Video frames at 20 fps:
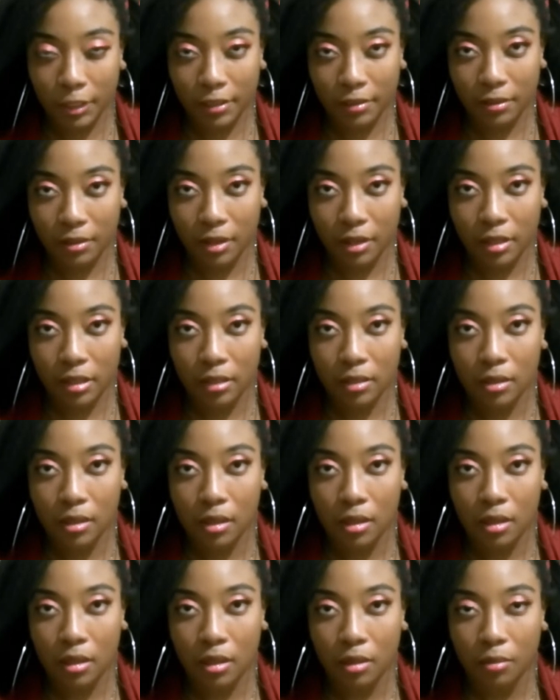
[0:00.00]
says,
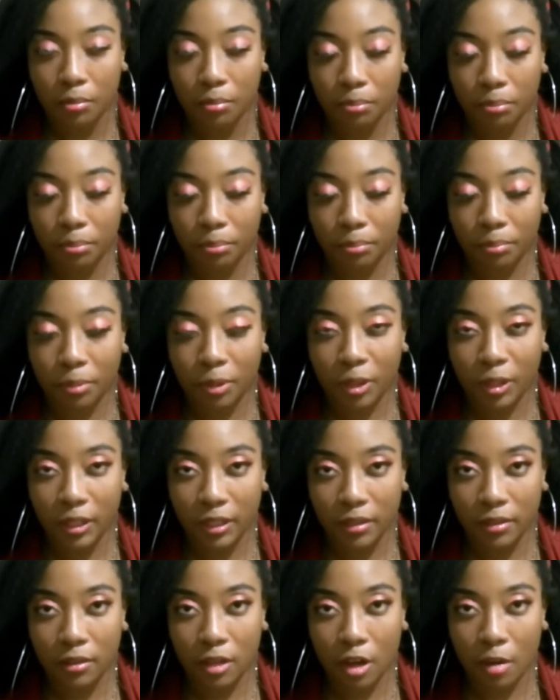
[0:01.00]

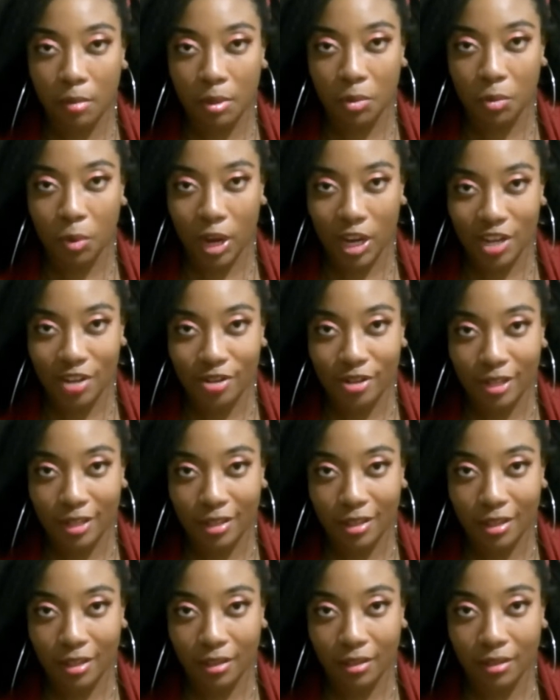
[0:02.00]
"Please tell me why you
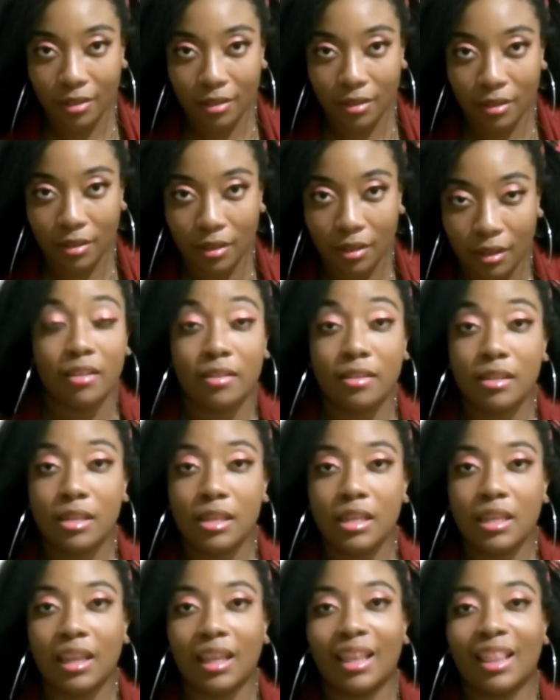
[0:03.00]
did this."
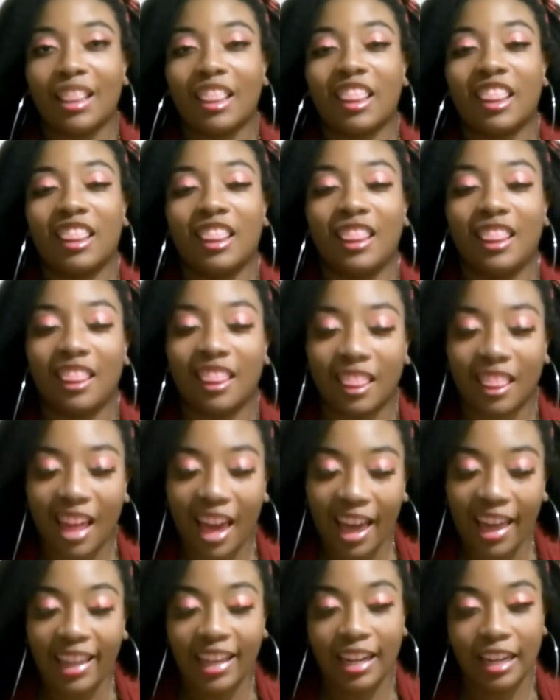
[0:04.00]
See,
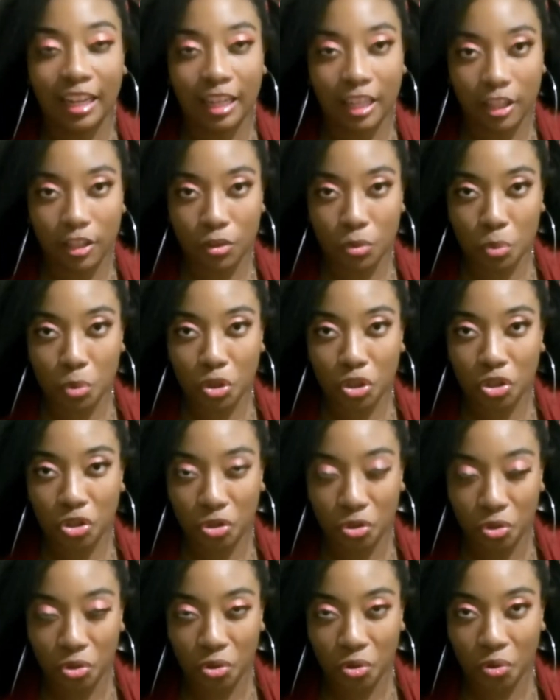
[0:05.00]
that is what
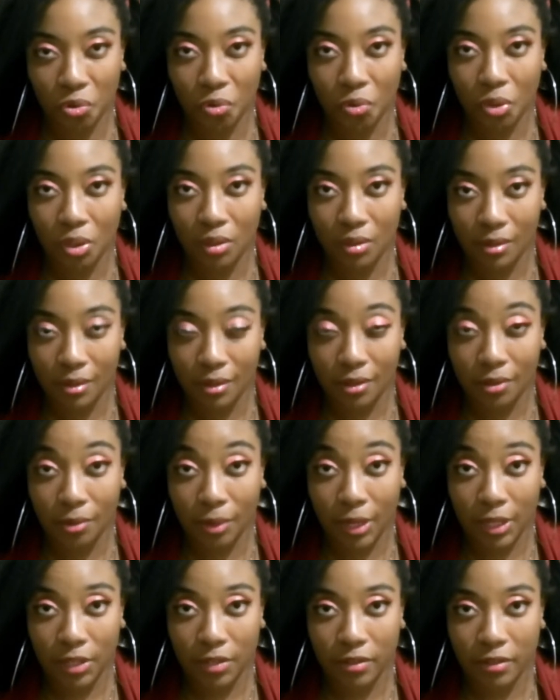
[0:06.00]
you do in
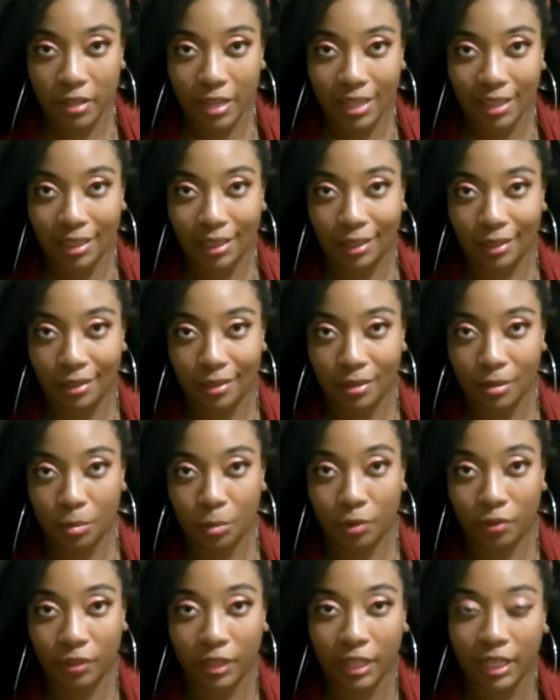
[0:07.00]
situations like this
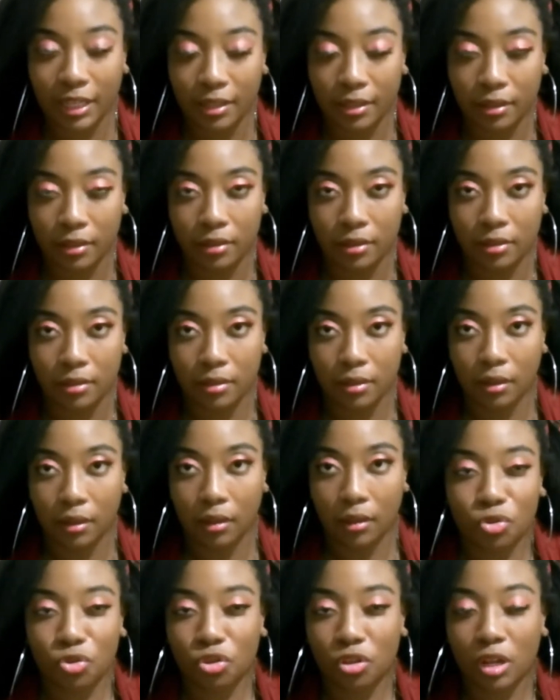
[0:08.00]
with kids.
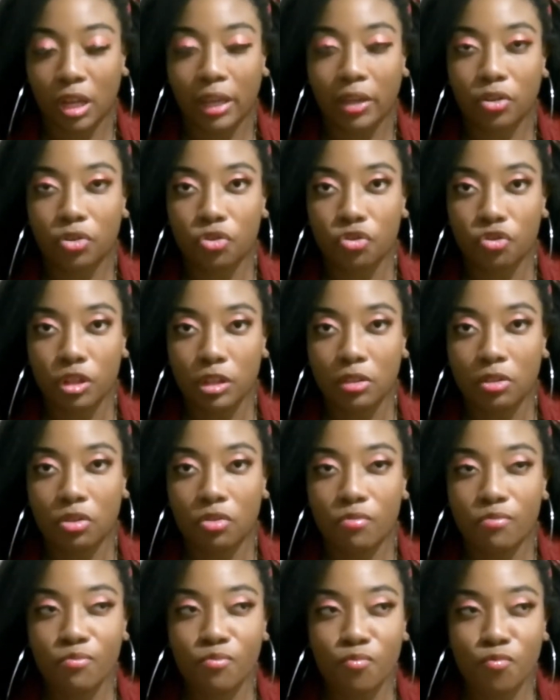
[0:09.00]
Like, treat
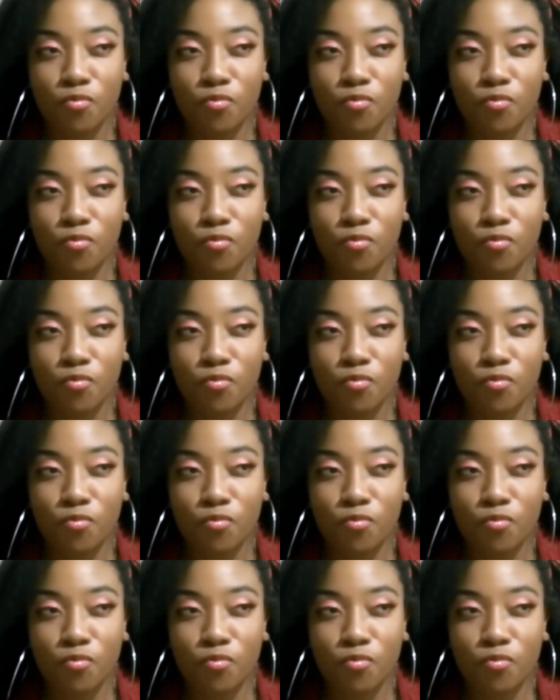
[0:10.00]
them